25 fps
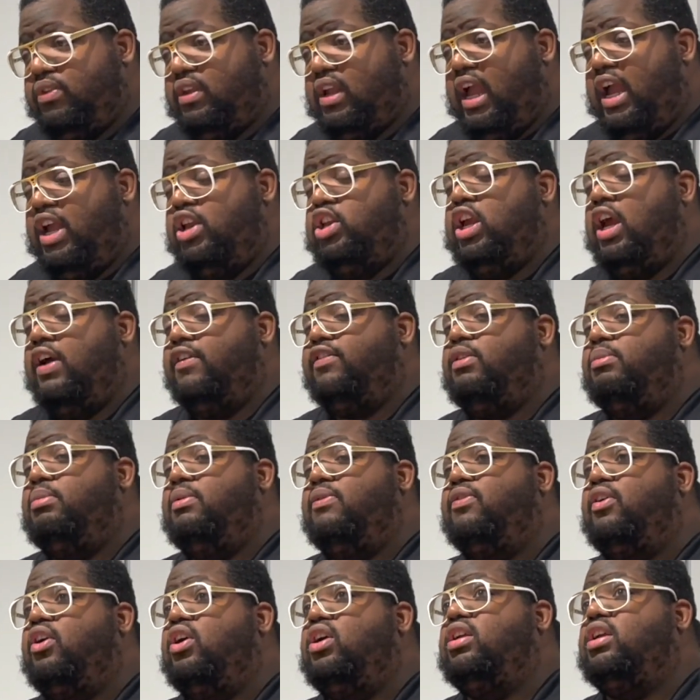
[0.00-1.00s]
and you have to be
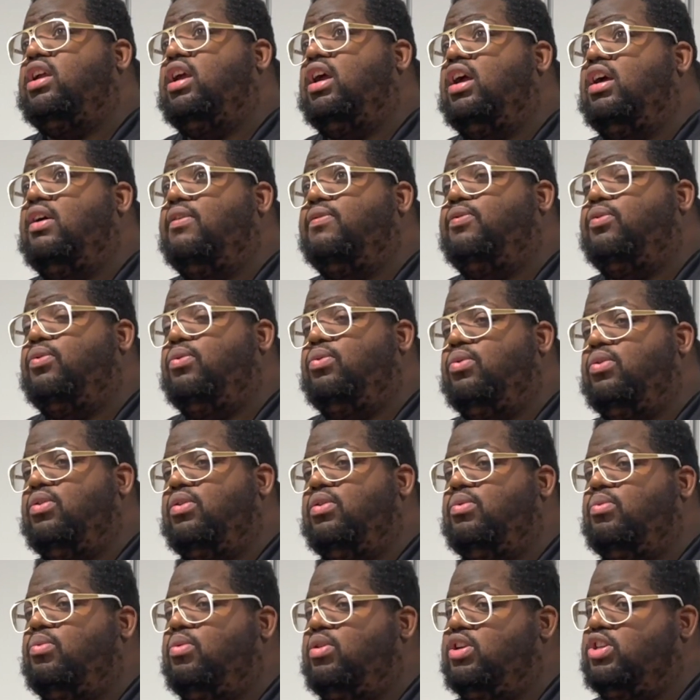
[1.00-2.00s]
very careful
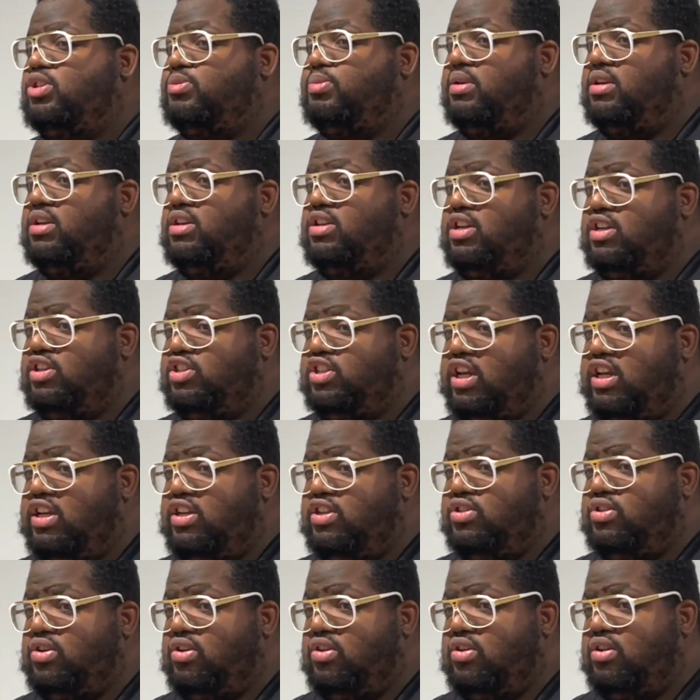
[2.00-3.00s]
on what you're spending your
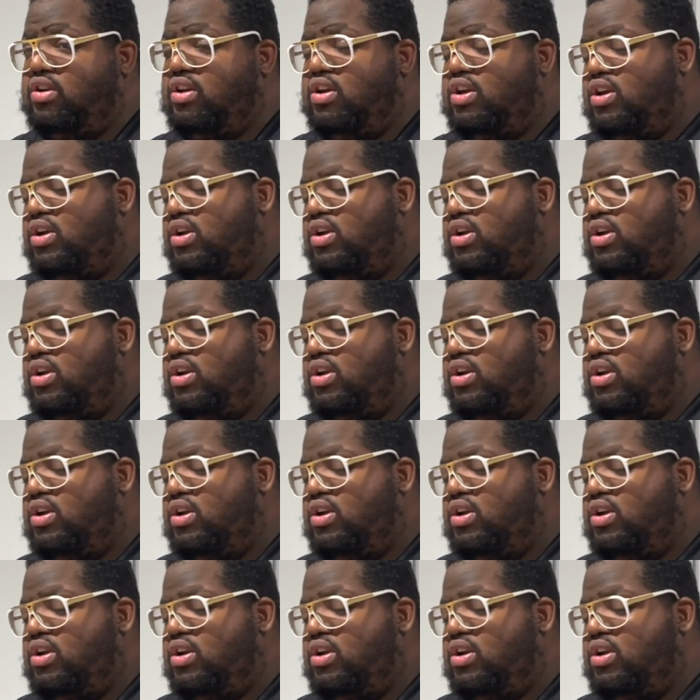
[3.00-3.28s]
change on.